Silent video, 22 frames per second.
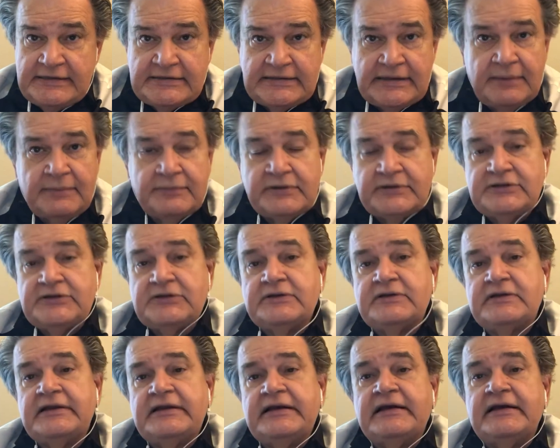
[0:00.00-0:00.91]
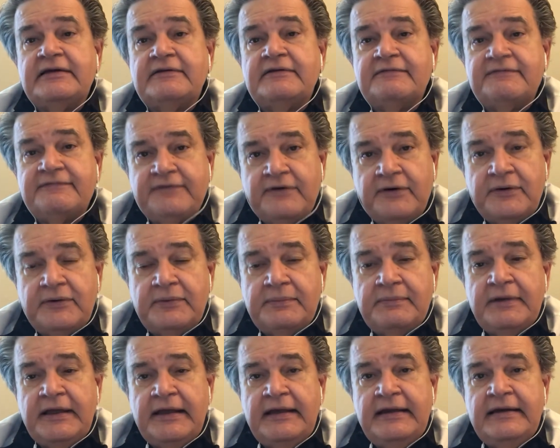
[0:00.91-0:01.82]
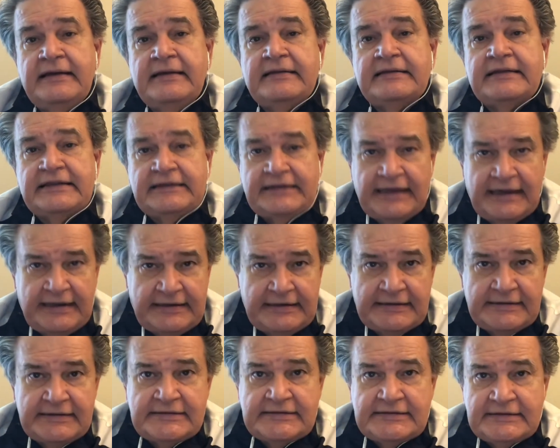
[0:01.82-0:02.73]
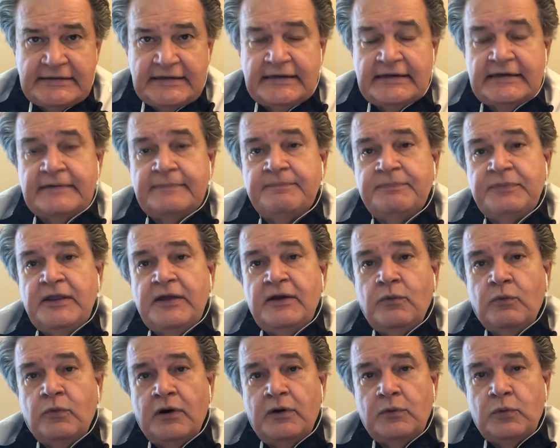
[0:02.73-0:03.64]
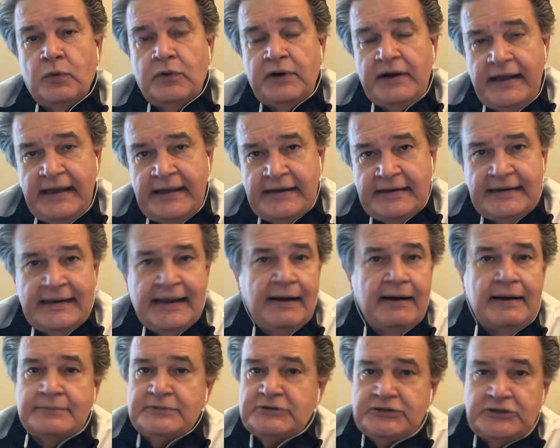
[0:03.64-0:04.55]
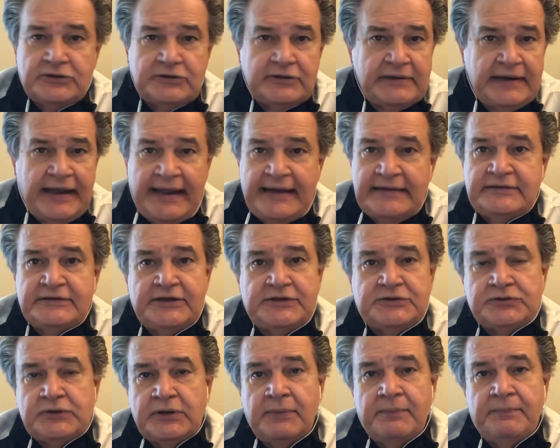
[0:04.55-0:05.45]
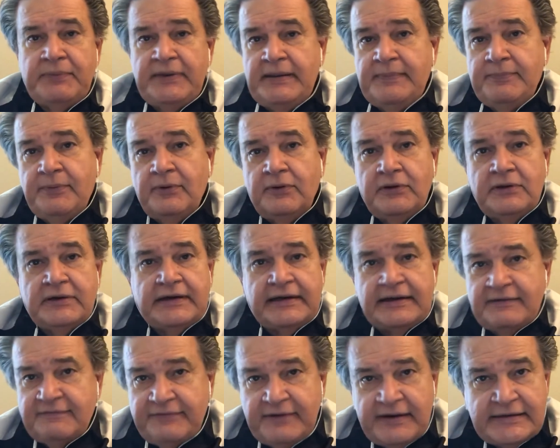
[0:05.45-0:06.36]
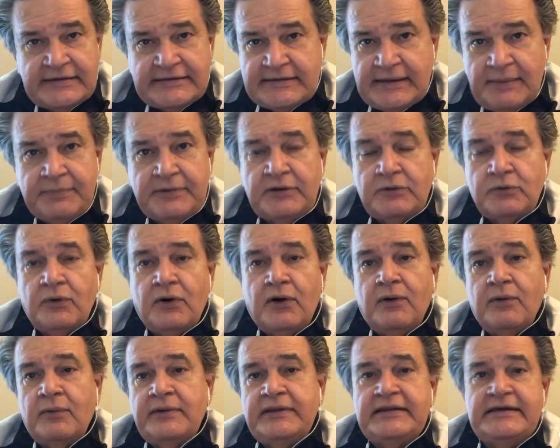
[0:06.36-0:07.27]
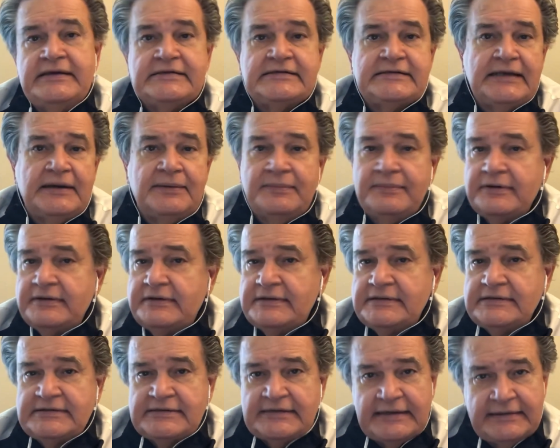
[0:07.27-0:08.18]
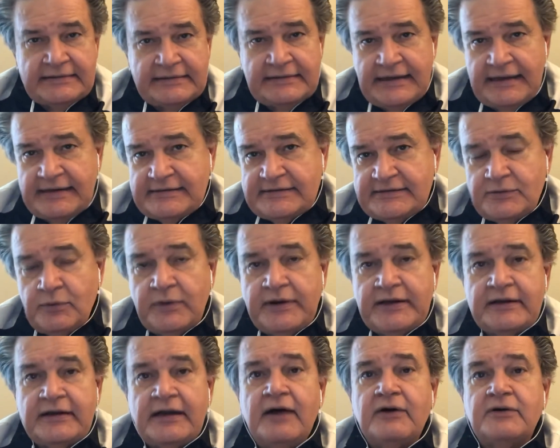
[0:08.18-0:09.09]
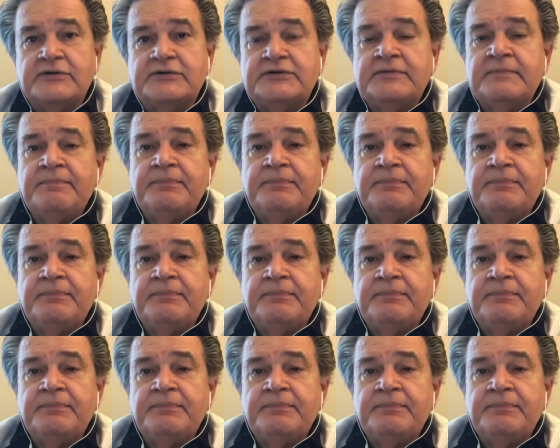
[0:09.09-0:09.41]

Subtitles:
numbers certainly confirm that that is where we're headed. Now, I'm sure anti-Trump people are going to find something wrong with these numbers, and that's the way it goes.